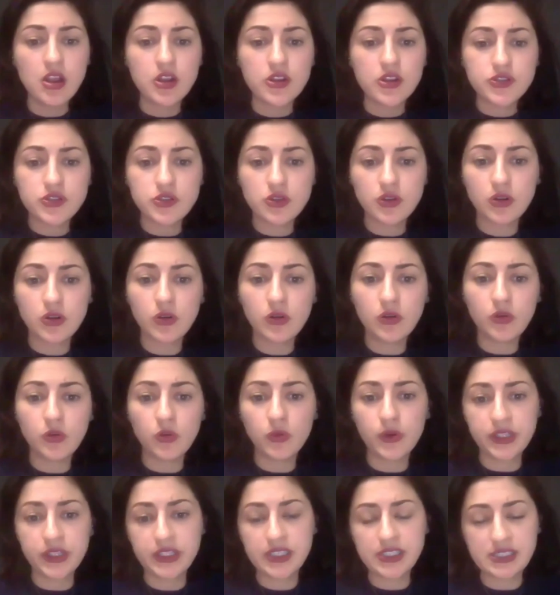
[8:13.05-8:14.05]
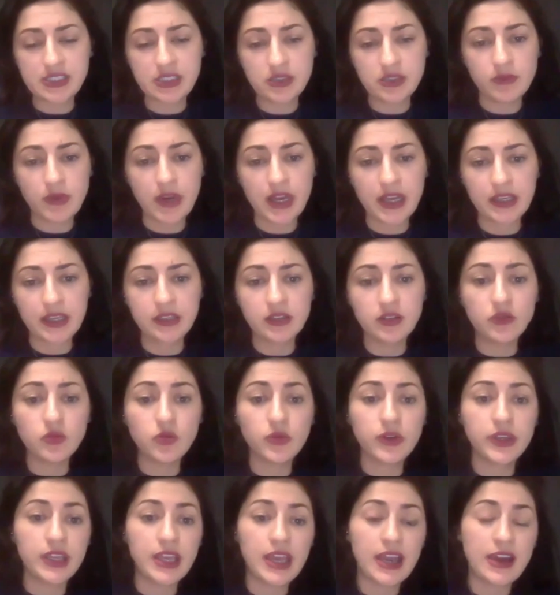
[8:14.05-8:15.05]
So with this in mind,
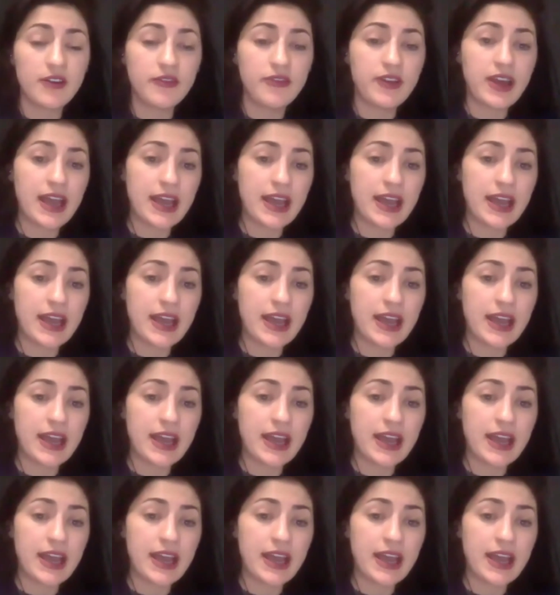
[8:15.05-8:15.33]
we have